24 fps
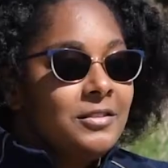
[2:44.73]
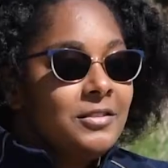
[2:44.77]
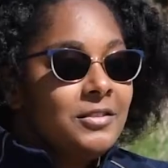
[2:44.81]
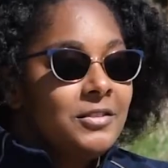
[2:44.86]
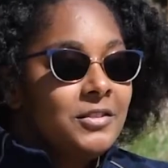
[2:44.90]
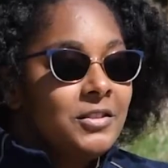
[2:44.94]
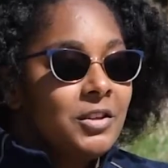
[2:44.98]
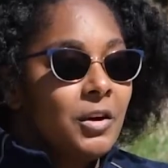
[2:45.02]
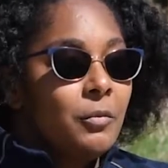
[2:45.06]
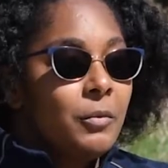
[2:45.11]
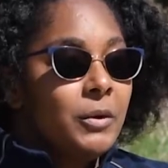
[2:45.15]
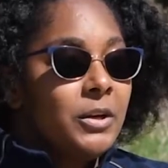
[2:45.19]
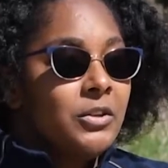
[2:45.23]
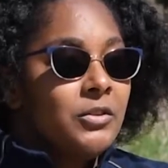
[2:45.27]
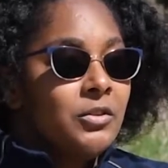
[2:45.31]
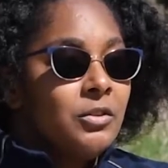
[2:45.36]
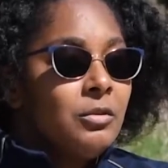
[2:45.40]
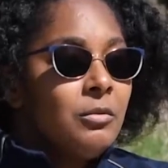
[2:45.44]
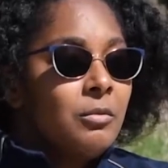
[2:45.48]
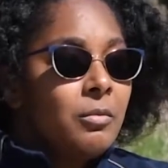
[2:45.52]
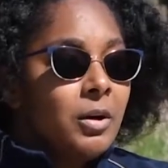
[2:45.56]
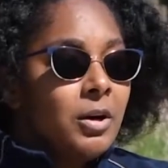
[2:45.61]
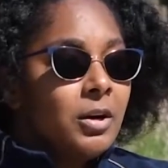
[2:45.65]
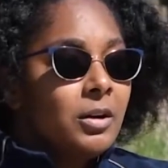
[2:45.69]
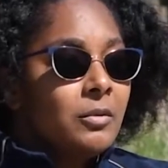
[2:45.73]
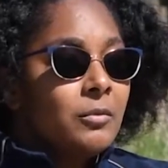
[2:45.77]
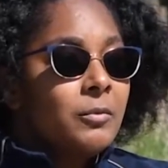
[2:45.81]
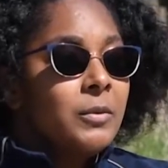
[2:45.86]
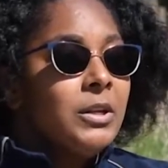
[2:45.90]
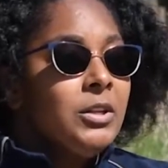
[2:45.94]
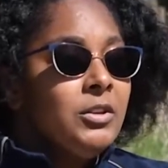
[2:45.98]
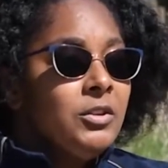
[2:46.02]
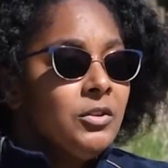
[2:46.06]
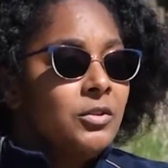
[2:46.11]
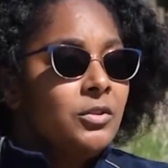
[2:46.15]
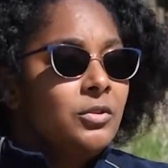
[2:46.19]
So we do work,
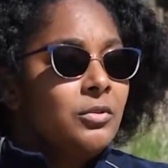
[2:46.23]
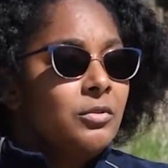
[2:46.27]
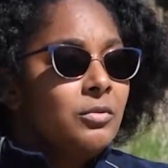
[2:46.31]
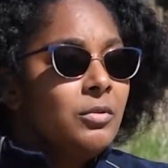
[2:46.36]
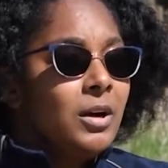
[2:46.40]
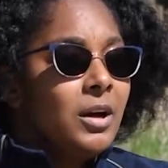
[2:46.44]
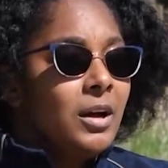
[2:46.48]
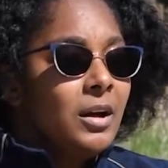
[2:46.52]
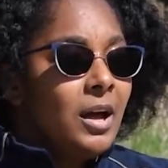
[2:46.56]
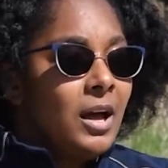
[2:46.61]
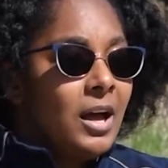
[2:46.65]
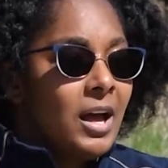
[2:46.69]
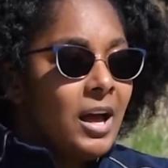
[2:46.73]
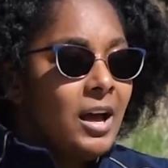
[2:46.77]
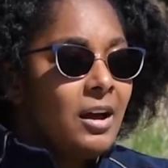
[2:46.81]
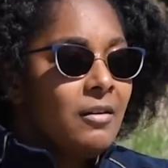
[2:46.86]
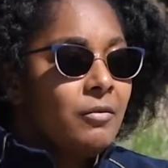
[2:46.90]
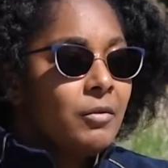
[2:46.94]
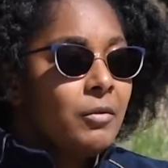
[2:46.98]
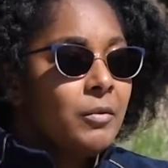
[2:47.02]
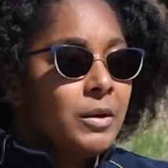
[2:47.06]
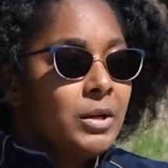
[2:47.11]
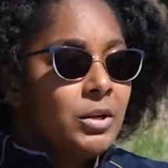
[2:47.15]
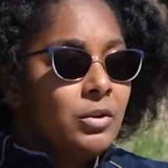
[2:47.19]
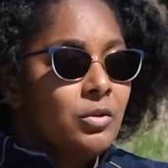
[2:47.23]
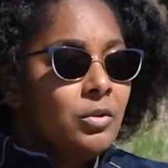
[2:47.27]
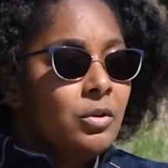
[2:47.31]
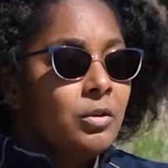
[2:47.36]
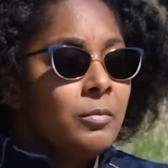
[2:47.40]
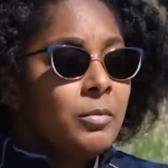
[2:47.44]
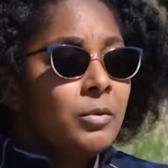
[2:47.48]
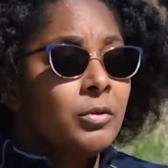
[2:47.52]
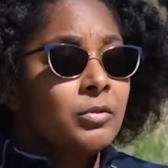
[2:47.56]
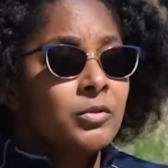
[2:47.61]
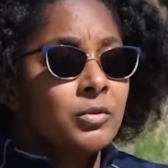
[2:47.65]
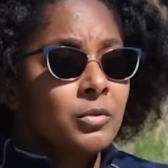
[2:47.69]
we do have a
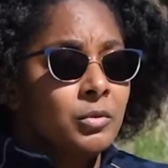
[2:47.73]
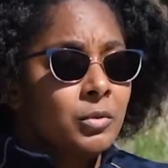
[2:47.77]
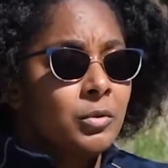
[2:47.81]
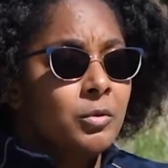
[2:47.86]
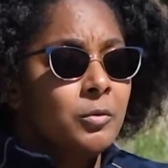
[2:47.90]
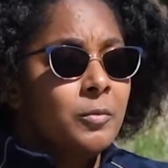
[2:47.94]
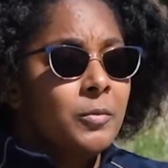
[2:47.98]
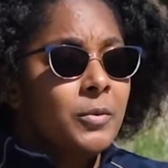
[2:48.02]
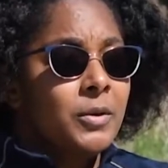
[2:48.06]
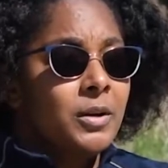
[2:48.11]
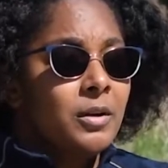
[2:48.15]
renewables group.